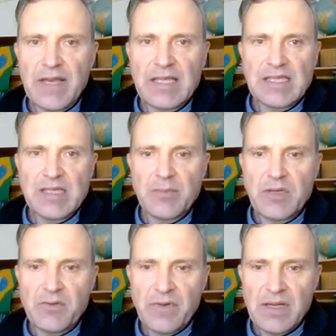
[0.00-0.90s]

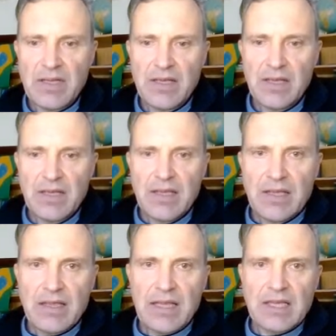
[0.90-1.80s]
acetaminophen.
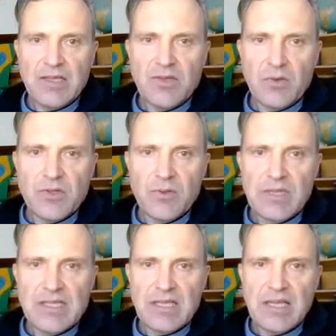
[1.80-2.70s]
That is also
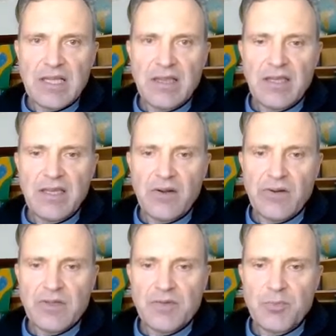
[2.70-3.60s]
listed in the
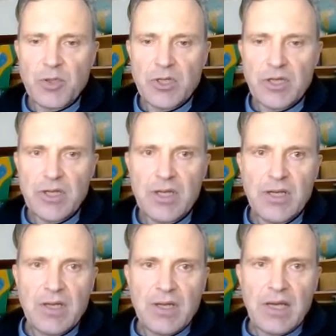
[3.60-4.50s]
Orange Book,
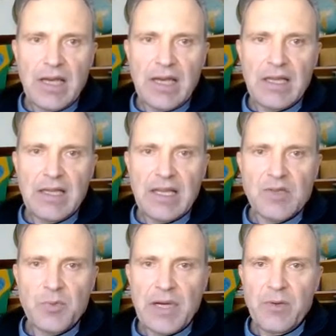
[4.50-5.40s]
and
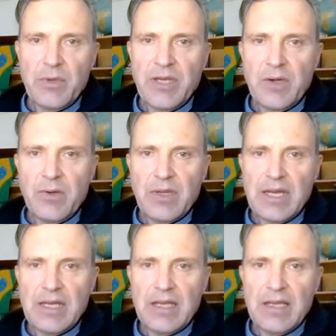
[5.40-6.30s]
that's why we know
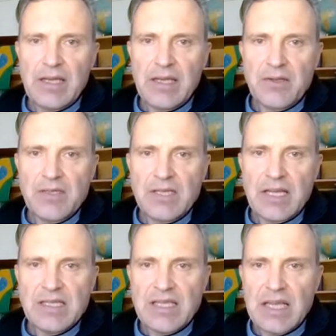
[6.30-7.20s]
that it
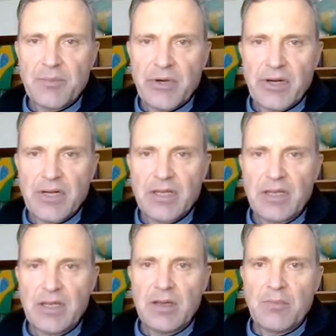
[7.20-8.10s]
contains that product
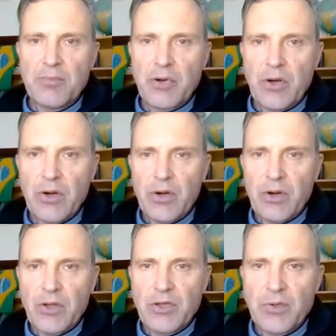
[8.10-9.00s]

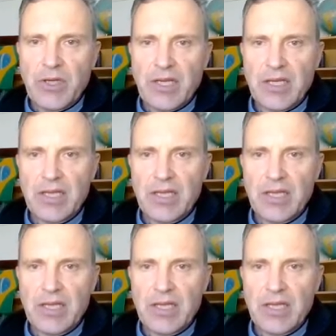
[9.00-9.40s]
per unit,